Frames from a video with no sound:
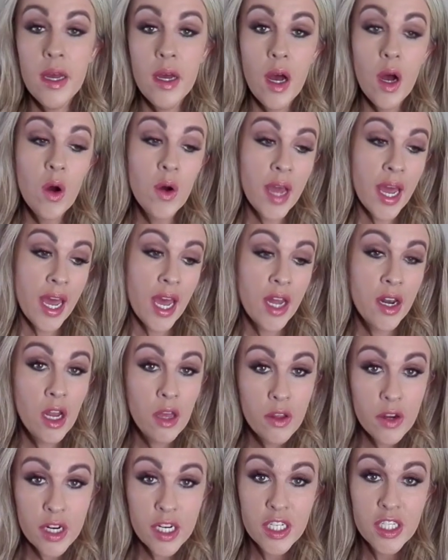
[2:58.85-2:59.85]
Okay,
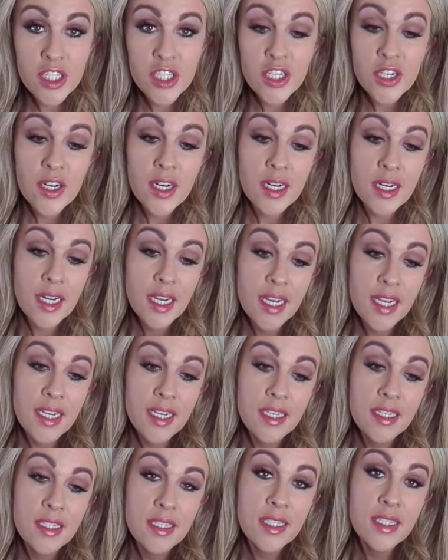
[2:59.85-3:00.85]
another concern
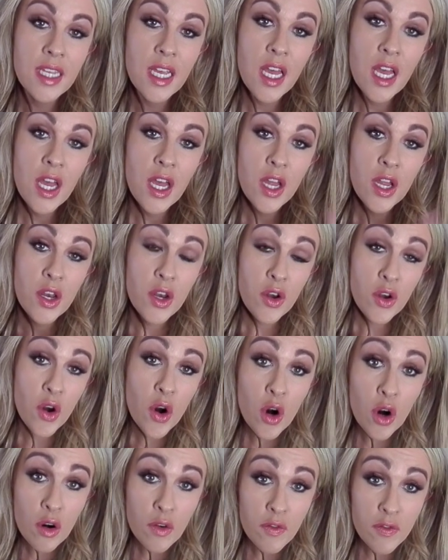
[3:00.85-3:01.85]
is
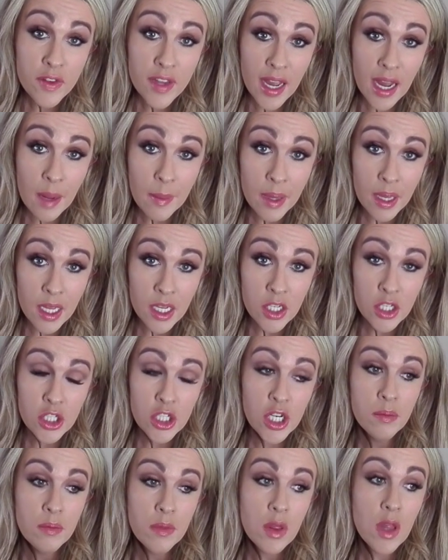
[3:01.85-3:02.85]
nerve
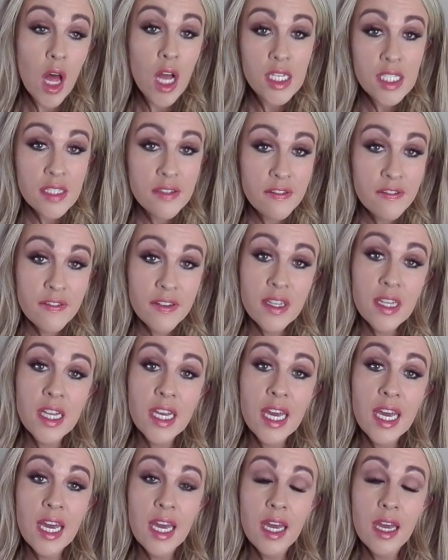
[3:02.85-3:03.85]
damage, loss of
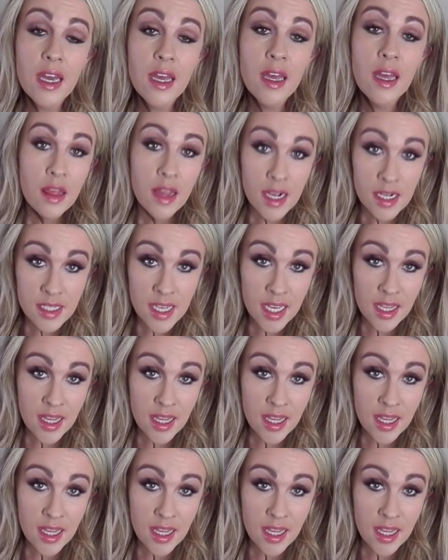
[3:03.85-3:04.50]
feeling, things like